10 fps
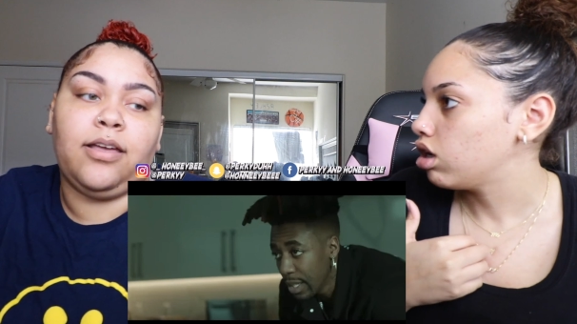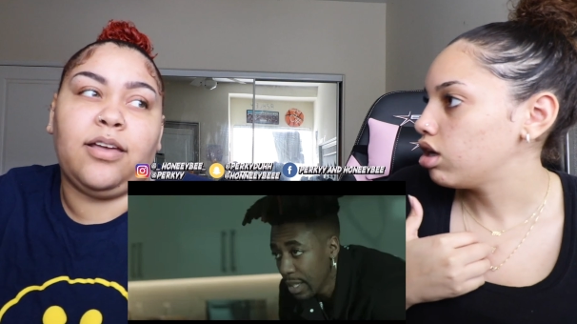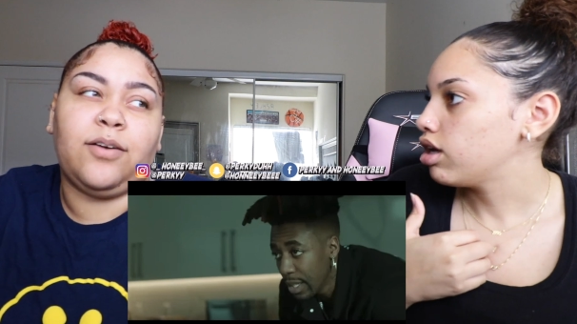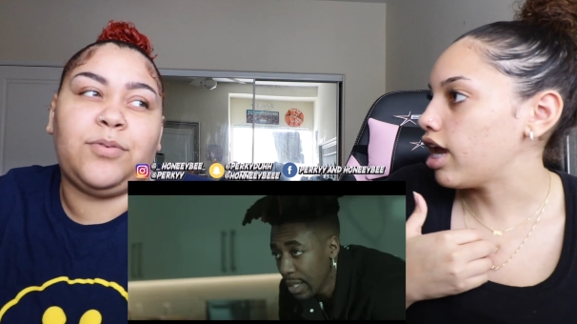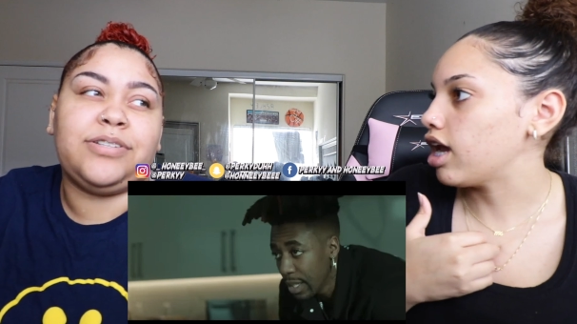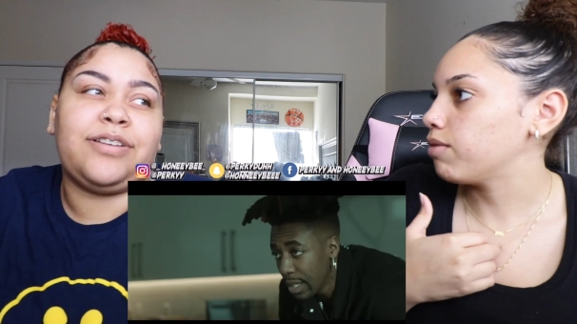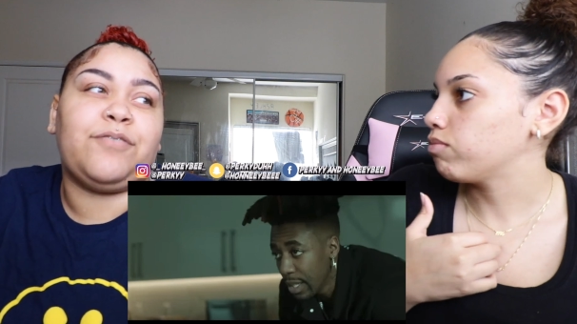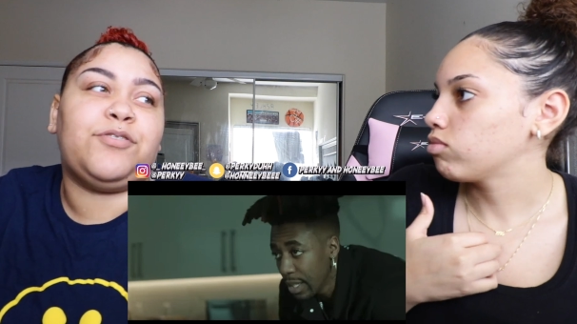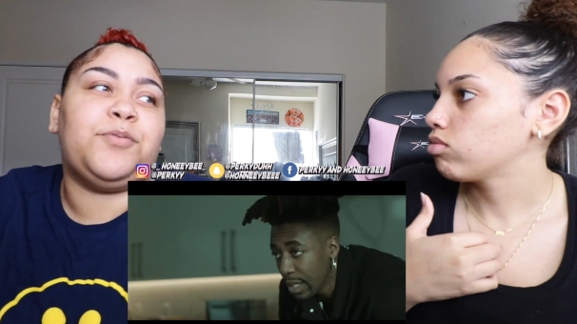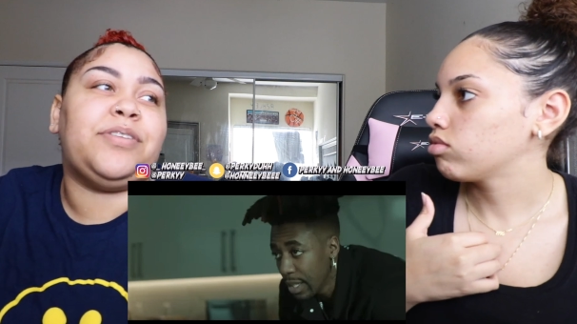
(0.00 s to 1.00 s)
Speaker 1: What does that have
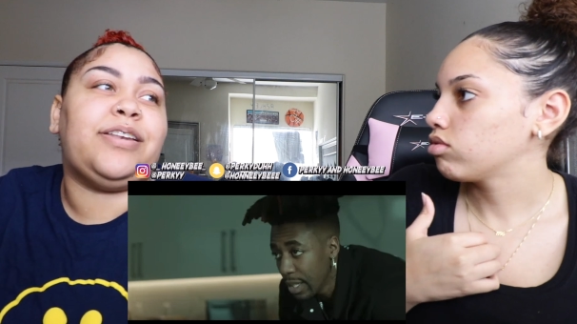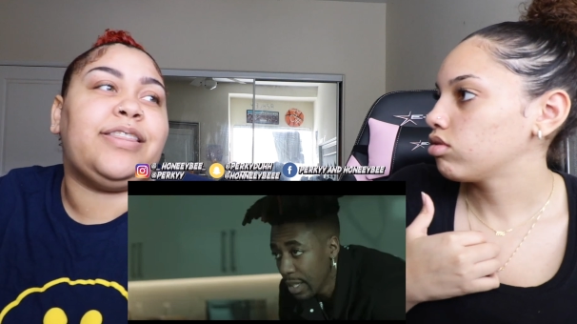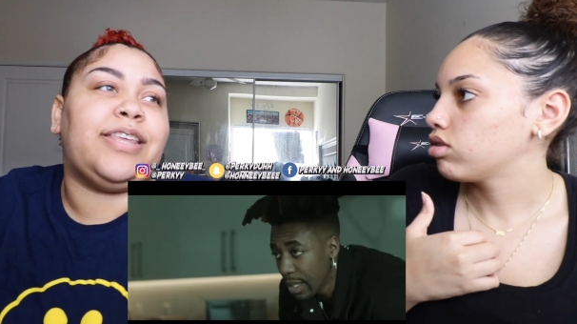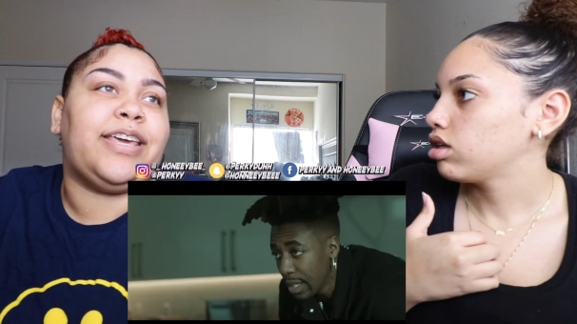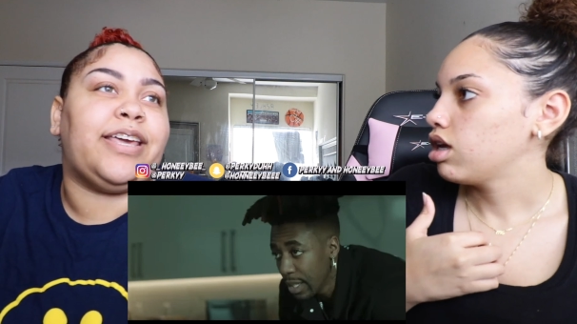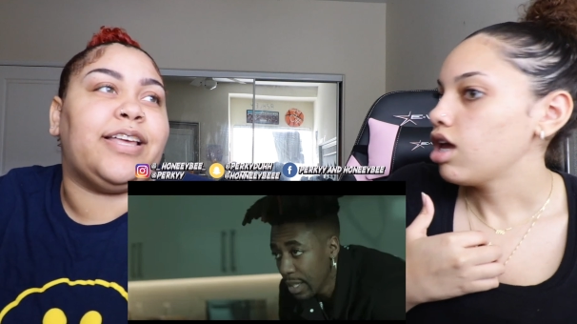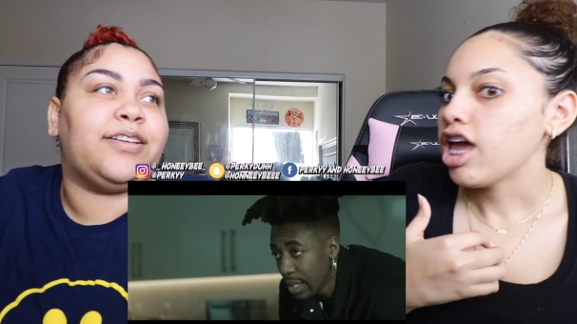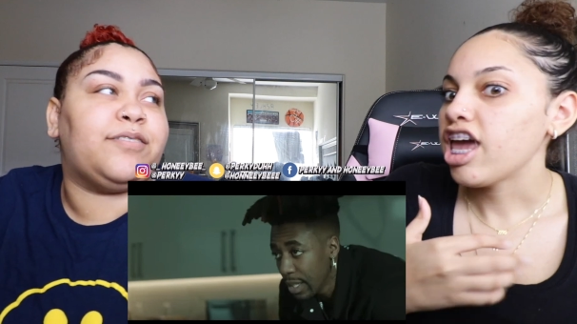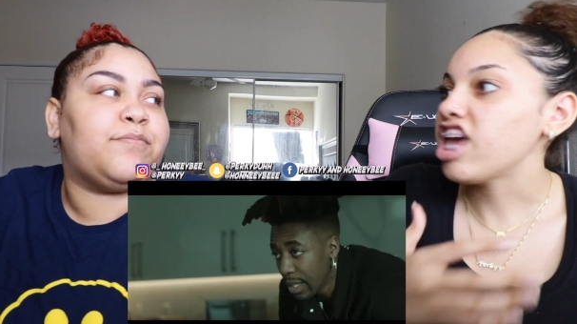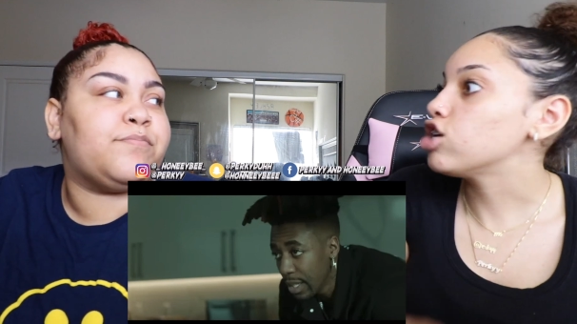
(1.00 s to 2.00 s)
to do with anything?
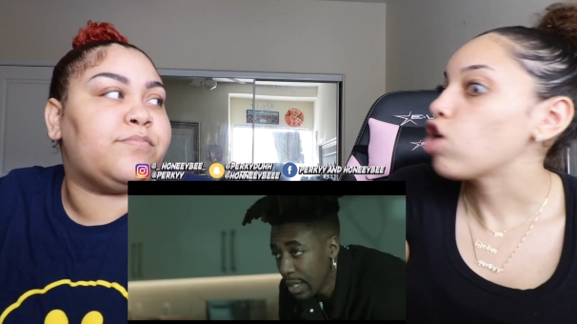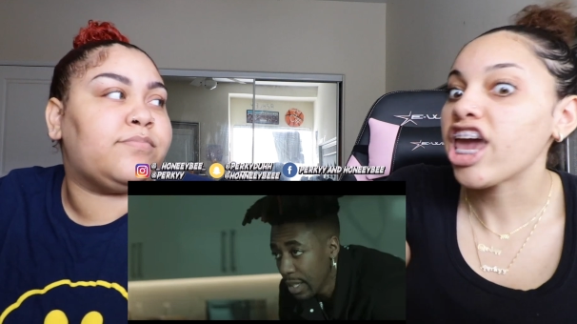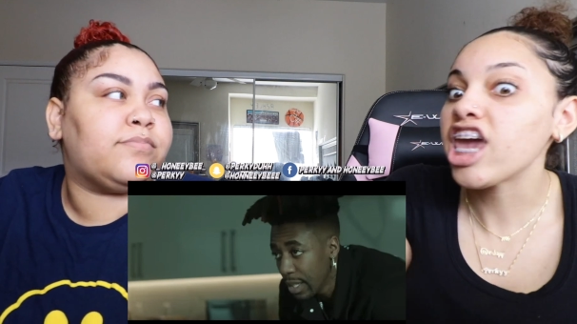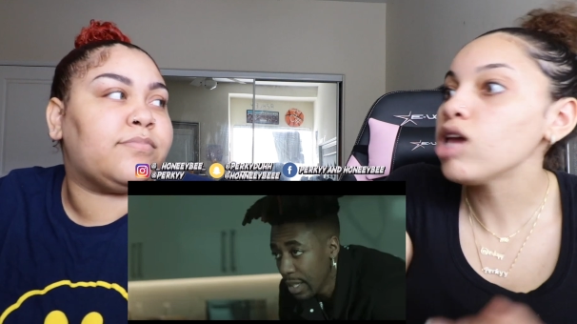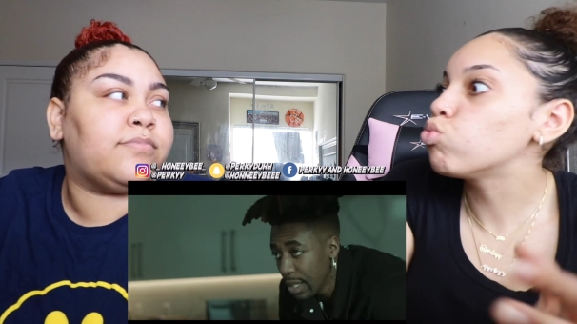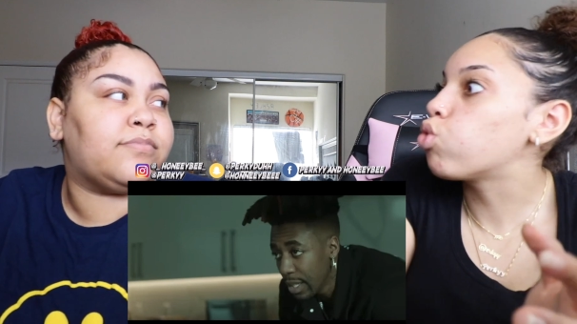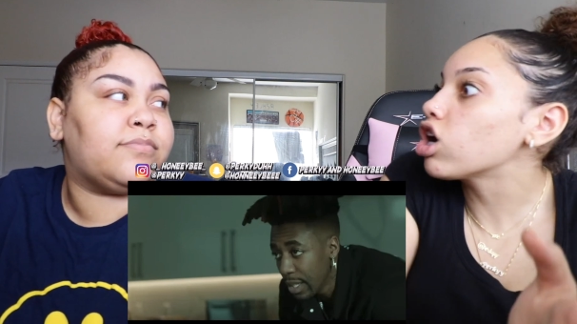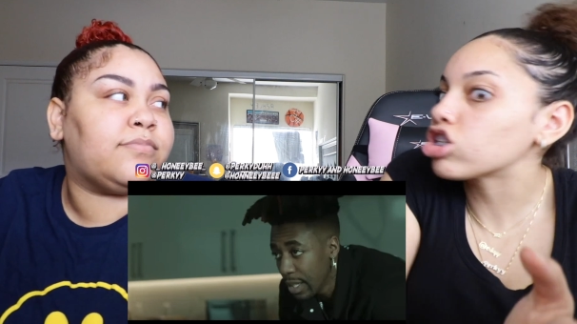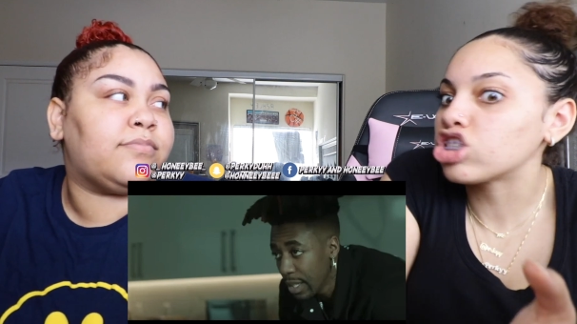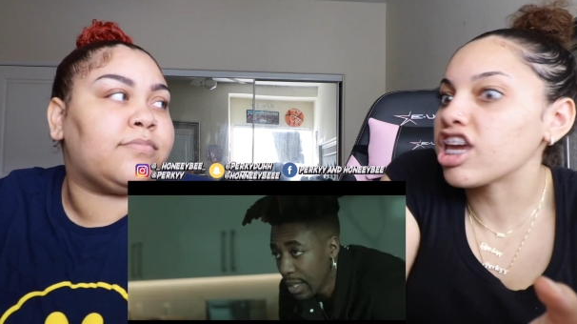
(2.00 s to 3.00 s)
He he
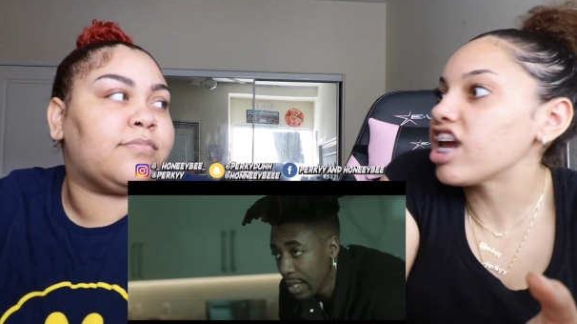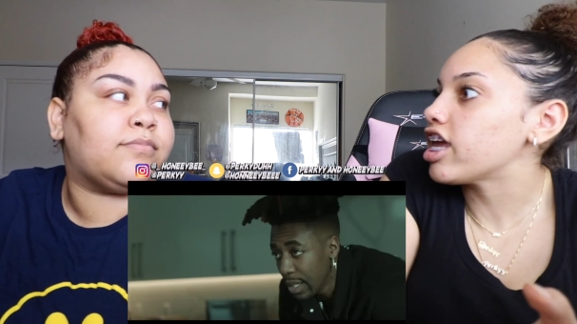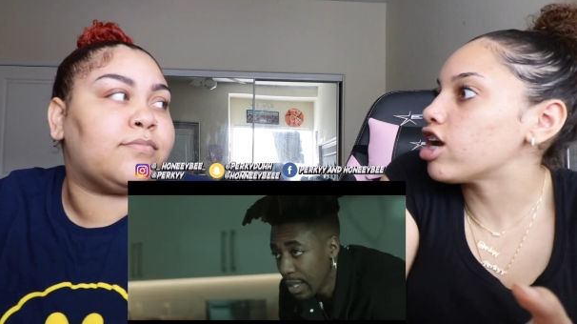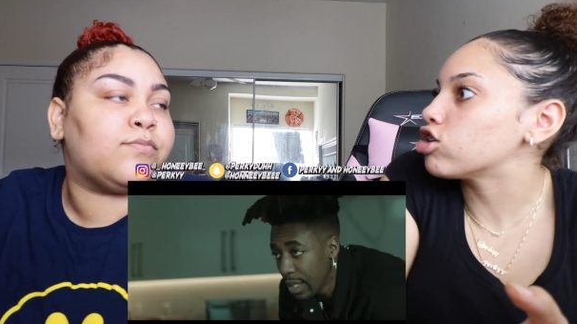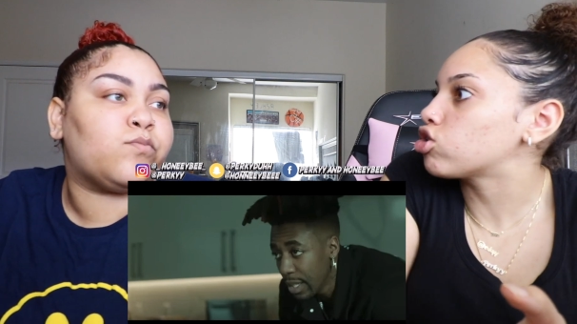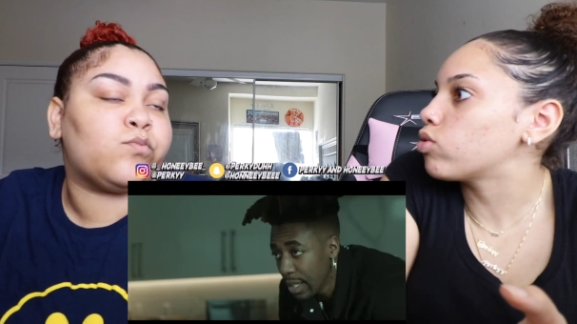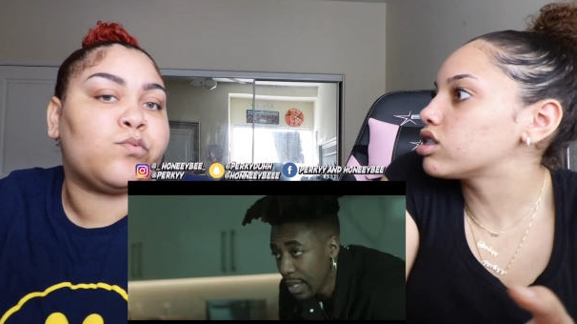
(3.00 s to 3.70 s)
worked to get here, so